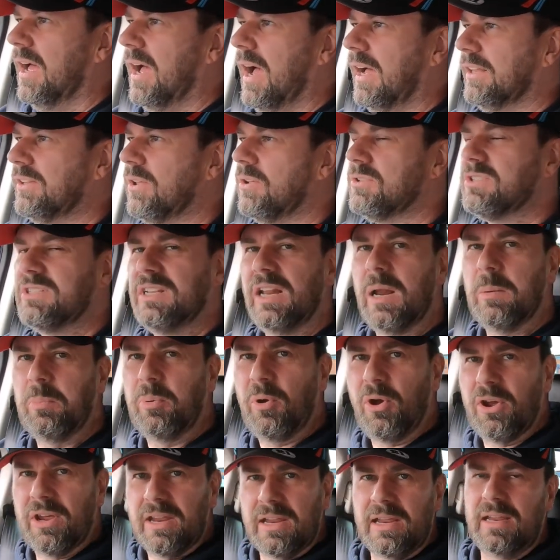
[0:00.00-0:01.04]
I don't see the
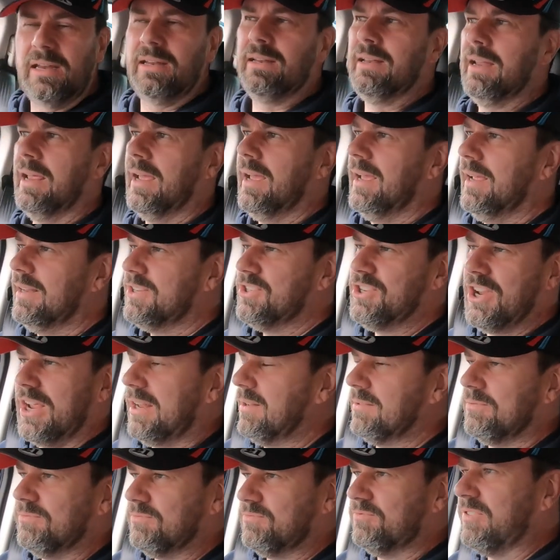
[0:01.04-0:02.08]
point in
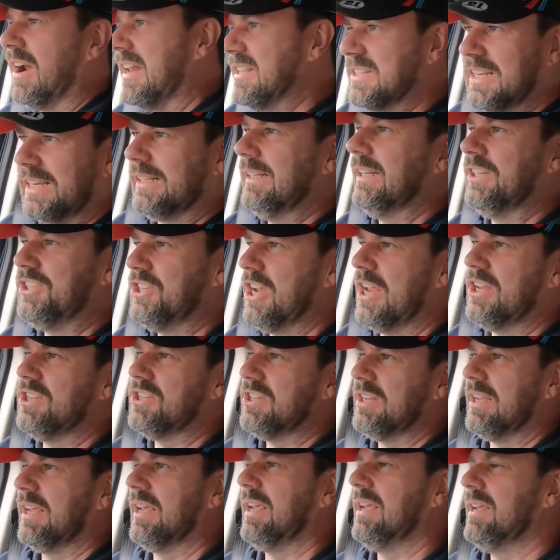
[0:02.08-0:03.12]
frantically
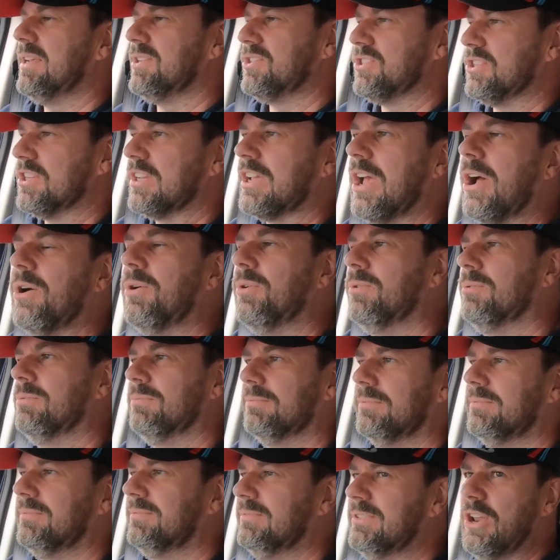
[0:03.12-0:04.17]
changing gears to go
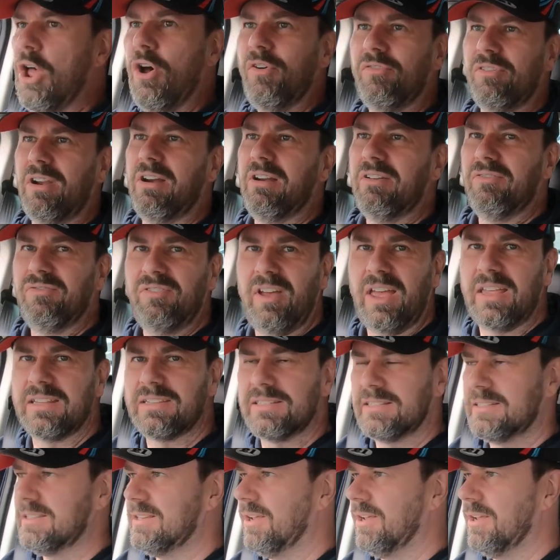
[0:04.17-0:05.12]
not very fast.